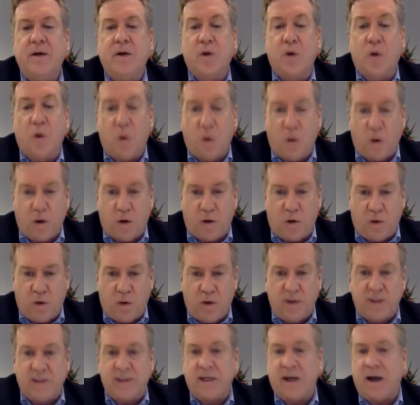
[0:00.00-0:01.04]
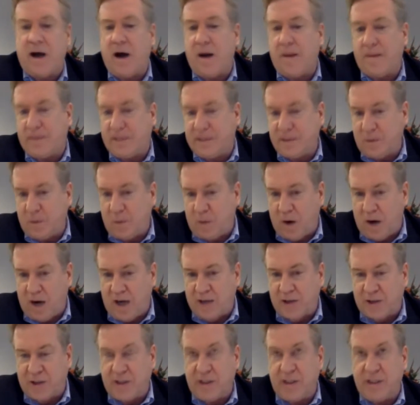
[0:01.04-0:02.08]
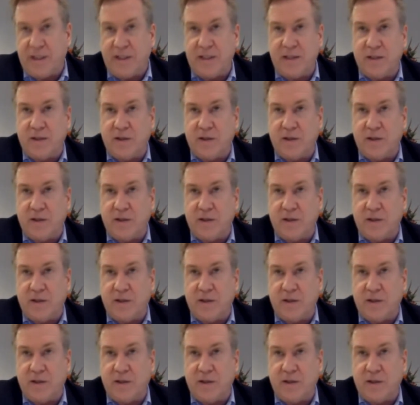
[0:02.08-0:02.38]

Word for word: core course up to Washington.